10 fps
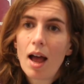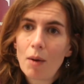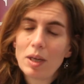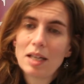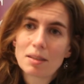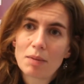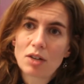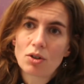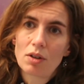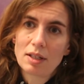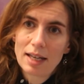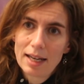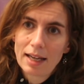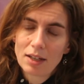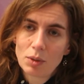And we need to make sure these are
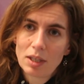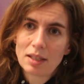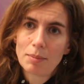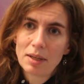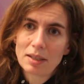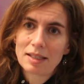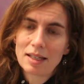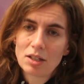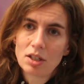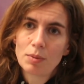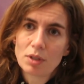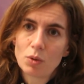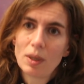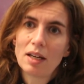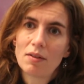linked. We need to build synergy
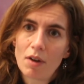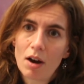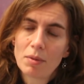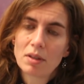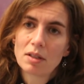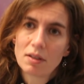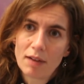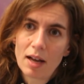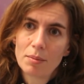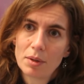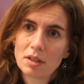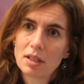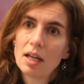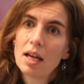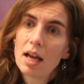between environment and development